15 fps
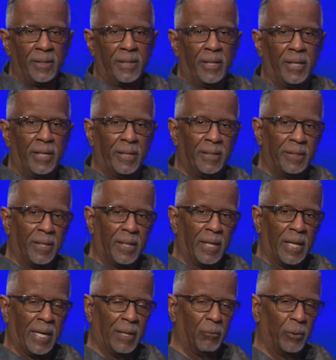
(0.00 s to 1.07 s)
And
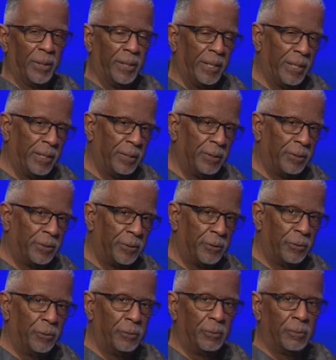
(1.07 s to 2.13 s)
I went in
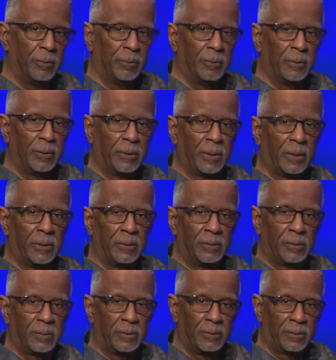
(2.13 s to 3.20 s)
to the
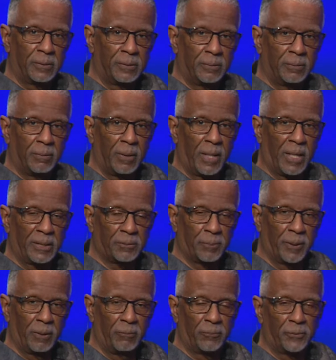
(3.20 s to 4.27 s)

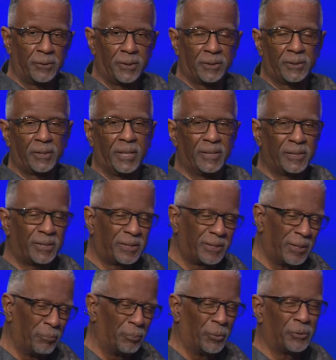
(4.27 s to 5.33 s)
hospital for just a
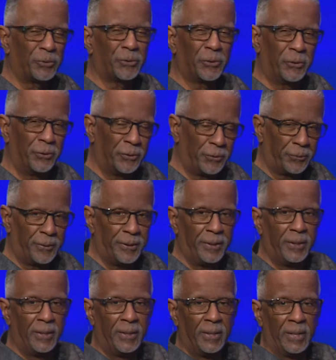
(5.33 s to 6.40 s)
simple surgery.
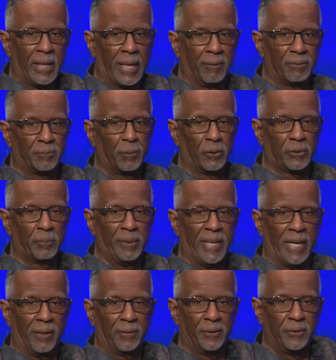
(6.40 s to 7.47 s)
I was supposed to
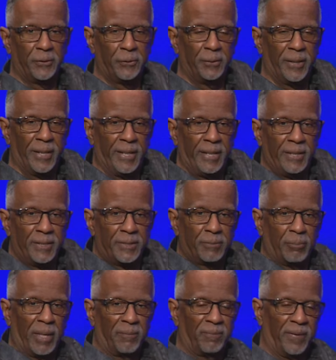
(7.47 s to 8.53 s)
be out in 2 days.
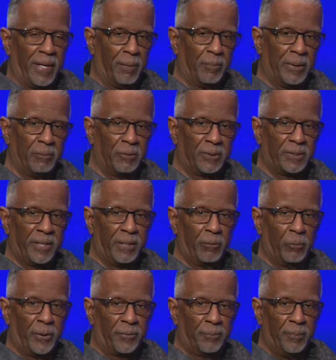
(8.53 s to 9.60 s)
My family was there
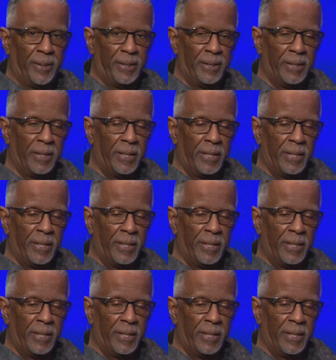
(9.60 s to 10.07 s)
with me.